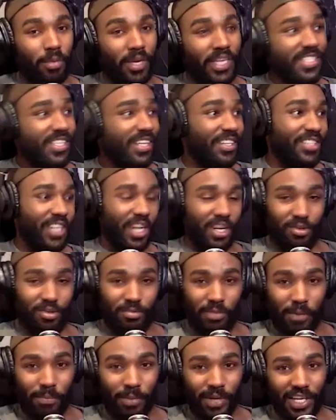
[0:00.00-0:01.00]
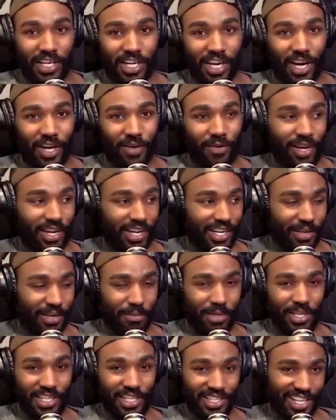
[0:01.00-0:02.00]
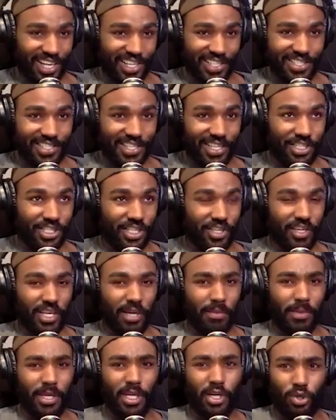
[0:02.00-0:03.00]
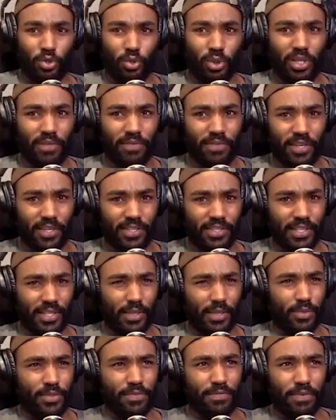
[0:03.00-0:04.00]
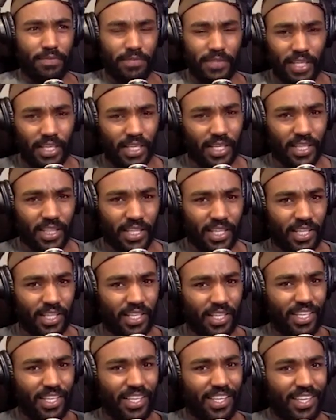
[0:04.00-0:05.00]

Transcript: Based on talking to my buddy Conrad, a comedian, like it's a Nigerian comedian who lived there yeah. till he was 15, I think.